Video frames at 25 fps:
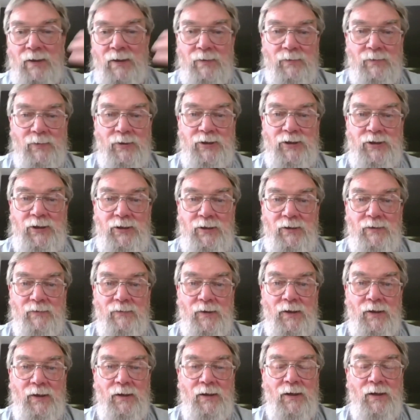machine,
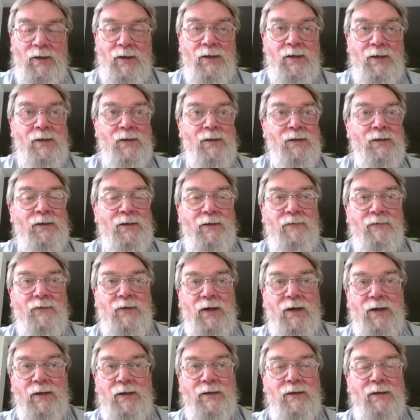right? You've
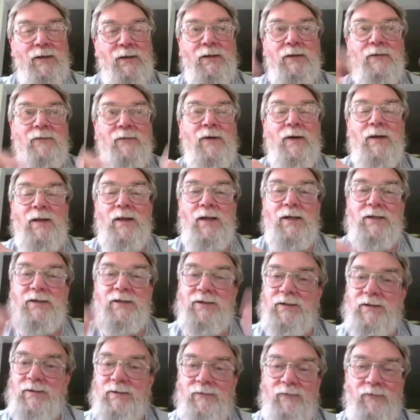got
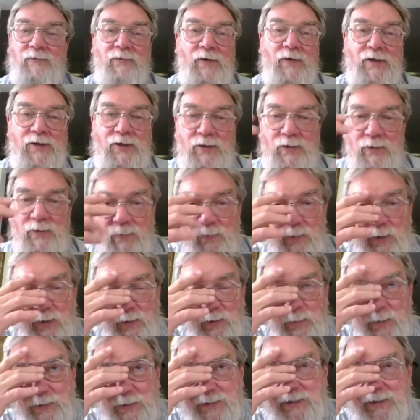less frictional
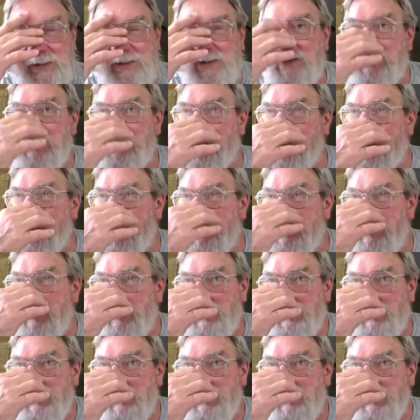moments to deal with,